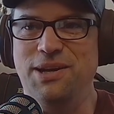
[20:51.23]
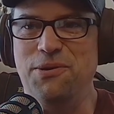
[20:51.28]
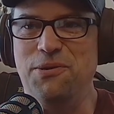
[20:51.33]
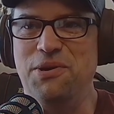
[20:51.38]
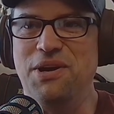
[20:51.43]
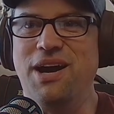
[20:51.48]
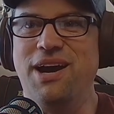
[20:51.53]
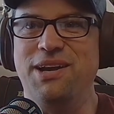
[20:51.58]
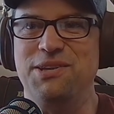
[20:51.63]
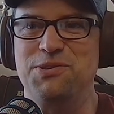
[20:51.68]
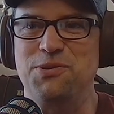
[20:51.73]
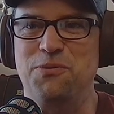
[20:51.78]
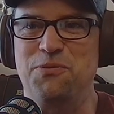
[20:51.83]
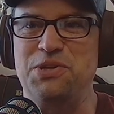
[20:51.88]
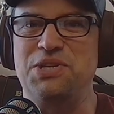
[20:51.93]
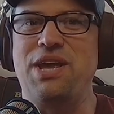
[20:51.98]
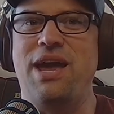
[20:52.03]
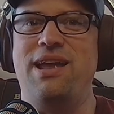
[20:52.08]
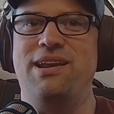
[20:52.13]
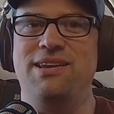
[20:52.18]
cuts over
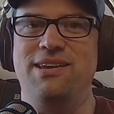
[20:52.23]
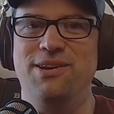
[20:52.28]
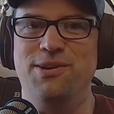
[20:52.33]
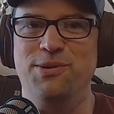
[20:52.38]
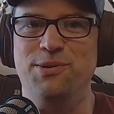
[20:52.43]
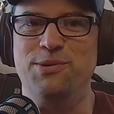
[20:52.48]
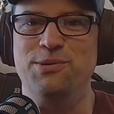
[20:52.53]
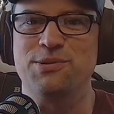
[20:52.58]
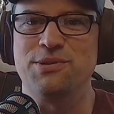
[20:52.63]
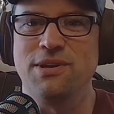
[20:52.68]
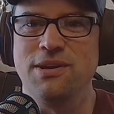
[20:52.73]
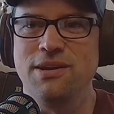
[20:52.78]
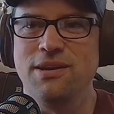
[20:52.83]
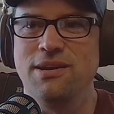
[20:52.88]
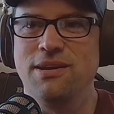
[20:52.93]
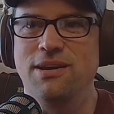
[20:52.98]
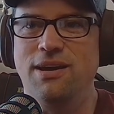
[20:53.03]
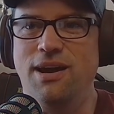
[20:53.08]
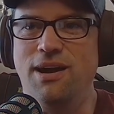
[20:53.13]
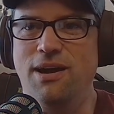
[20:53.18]
10 years
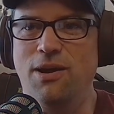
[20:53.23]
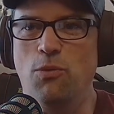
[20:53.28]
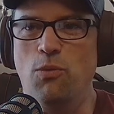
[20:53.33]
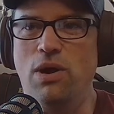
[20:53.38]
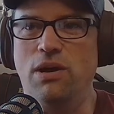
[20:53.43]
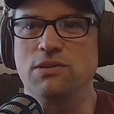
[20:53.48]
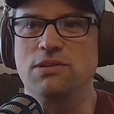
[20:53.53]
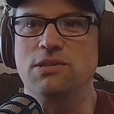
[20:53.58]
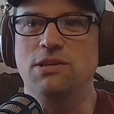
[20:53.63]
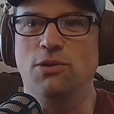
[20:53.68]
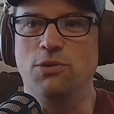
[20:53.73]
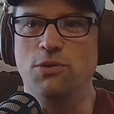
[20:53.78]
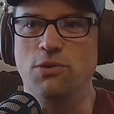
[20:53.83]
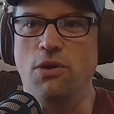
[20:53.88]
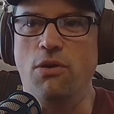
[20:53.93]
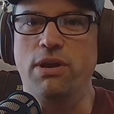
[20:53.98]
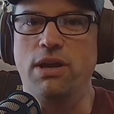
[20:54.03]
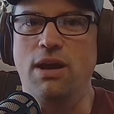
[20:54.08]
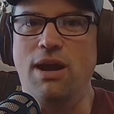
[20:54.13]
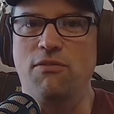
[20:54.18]
while still
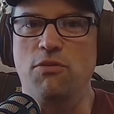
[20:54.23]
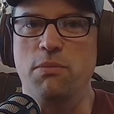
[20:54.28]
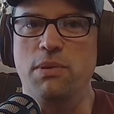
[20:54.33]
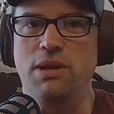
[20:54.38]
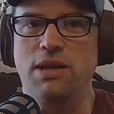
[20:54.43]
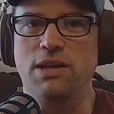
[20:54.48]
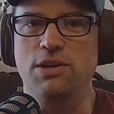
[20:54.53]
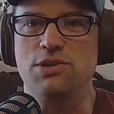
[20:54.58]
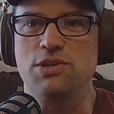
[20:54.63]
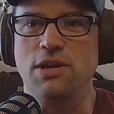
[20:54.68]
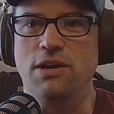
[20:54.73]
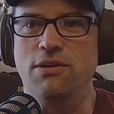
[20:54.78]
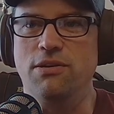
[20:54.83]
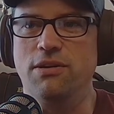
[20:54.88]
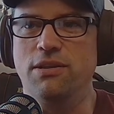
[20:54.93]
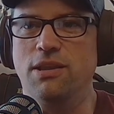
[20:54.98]
growing government each year.